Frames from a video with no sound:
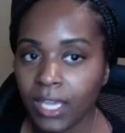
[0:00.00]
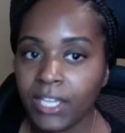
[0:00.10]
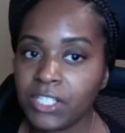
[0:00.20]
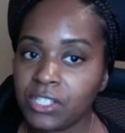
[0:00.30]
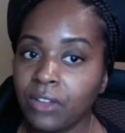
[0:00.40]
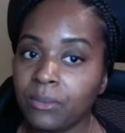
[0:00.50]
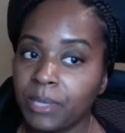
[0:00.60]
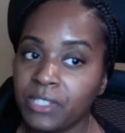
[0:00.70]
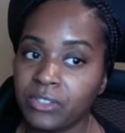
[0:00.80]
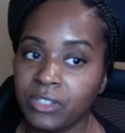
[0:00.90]
it just all
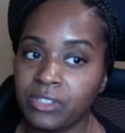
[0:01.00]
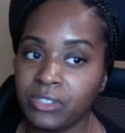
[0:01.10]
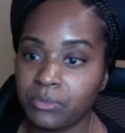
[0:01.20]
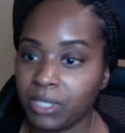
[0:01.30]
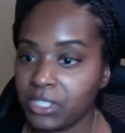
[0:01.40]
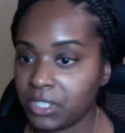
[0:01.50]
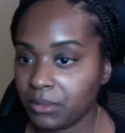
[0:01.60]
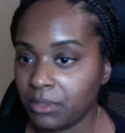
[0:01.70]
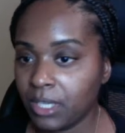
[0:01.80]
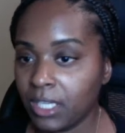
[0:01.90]
depends on your situation
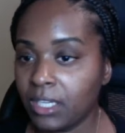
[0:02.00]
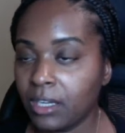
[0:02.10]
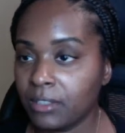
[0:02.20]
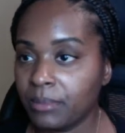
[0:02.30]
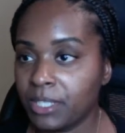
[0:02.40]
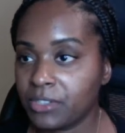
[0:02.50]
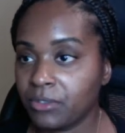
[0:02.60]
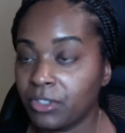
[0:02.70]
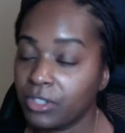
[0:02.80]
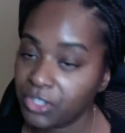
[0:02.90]
and it all depends on
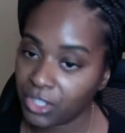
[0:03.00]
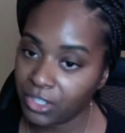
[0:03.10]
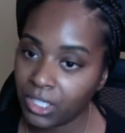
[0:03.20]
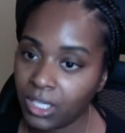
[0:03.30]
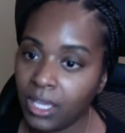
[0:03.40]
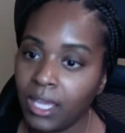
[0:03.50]
your journey